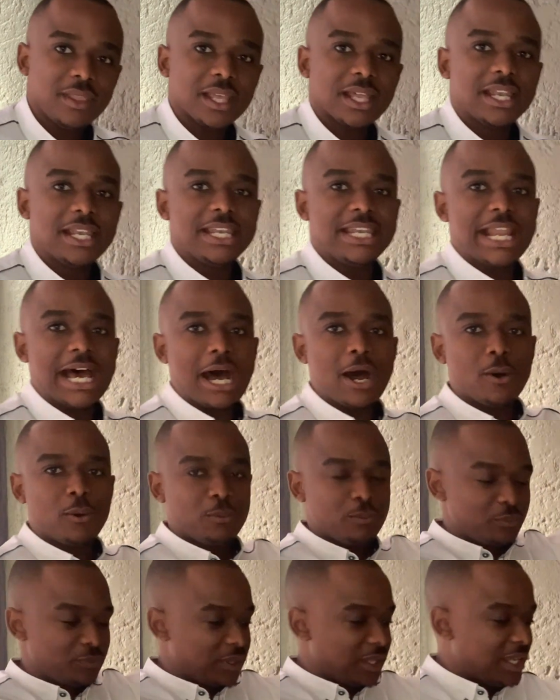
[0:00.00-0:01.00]
Now,
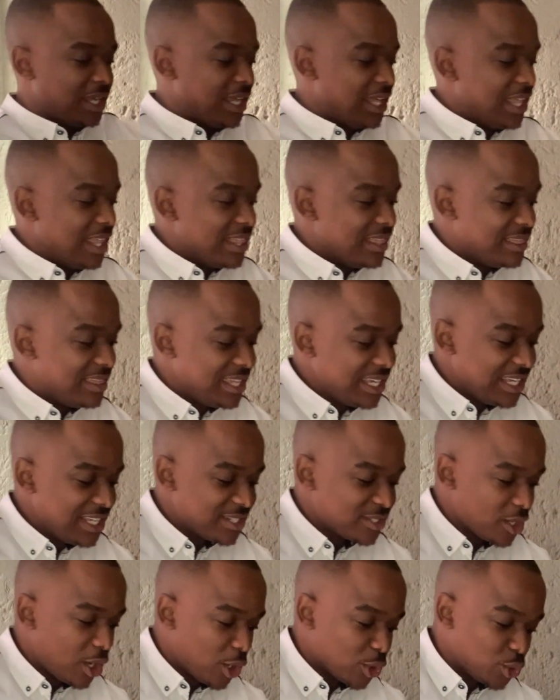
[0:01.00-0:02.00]
these
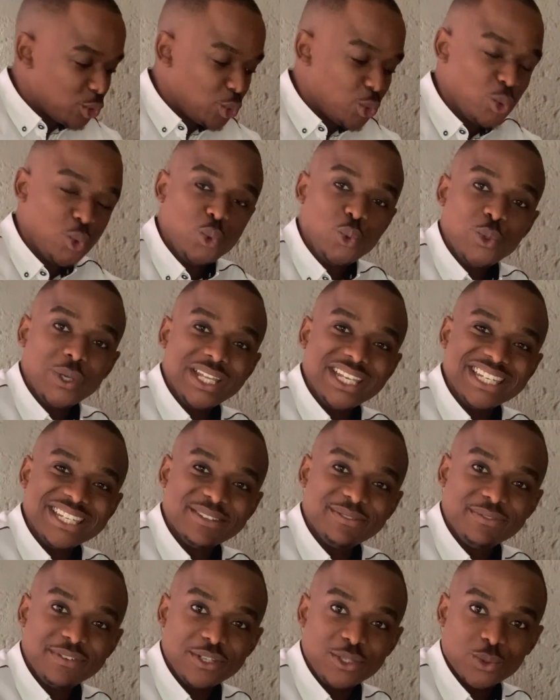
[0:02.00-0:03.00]
are 2
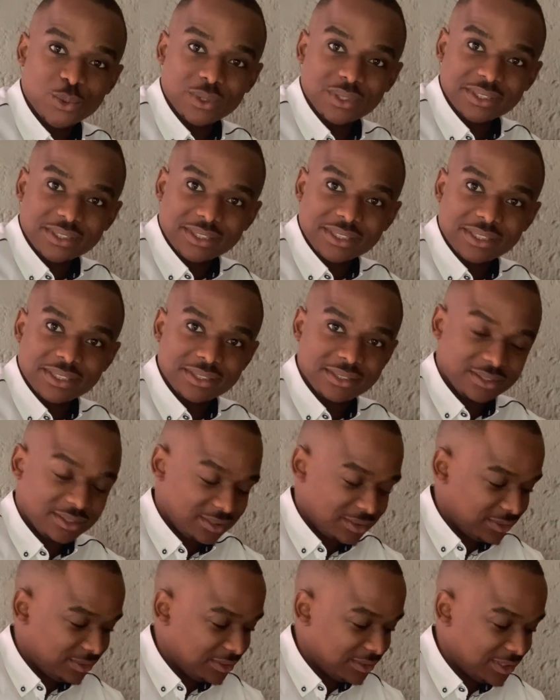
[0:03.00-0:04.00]
individuals,
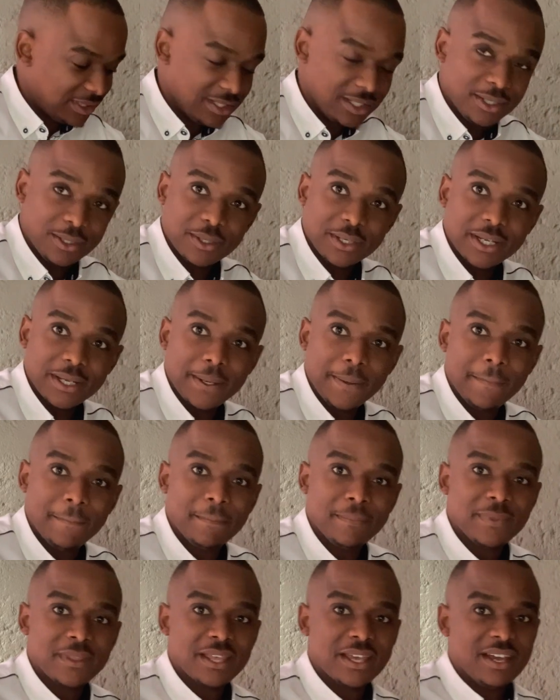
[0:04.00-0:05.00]
okay?
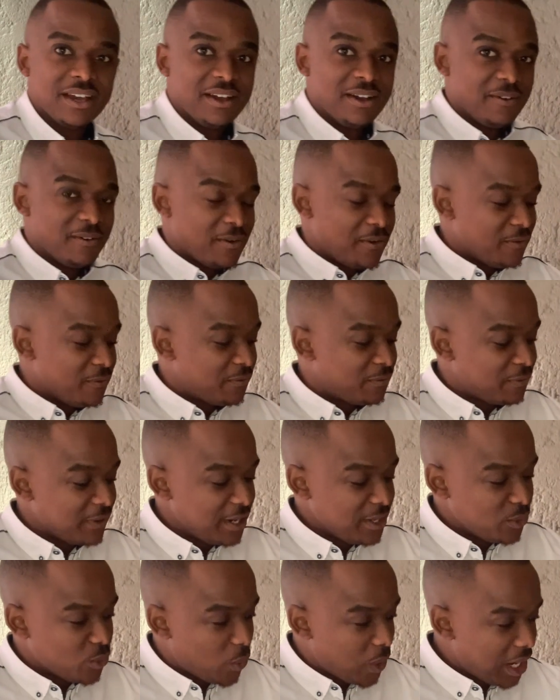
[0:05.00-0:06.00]
Friend
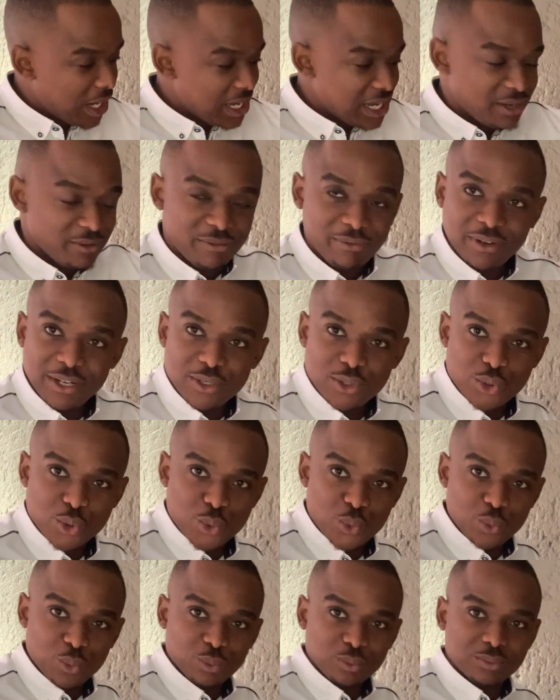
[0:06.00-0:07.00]
1 and friend 2,
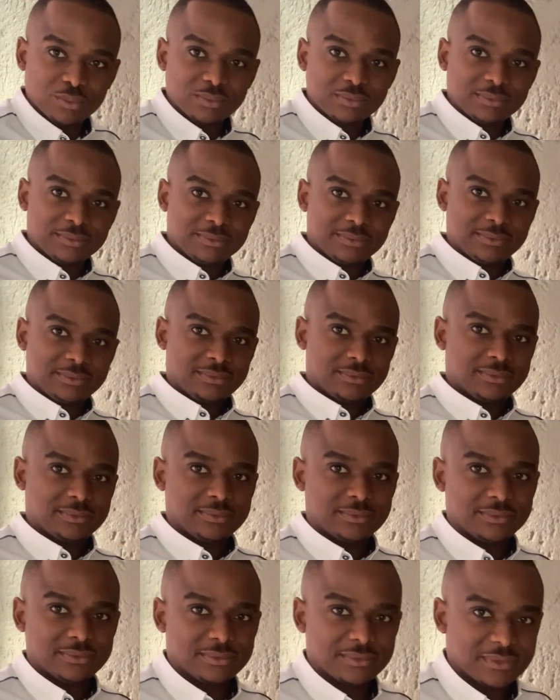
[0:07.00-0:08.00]

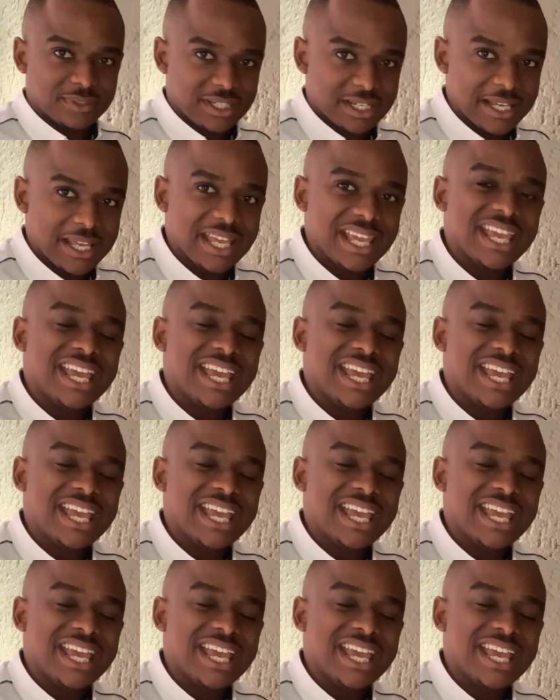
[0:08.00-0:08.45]
okay?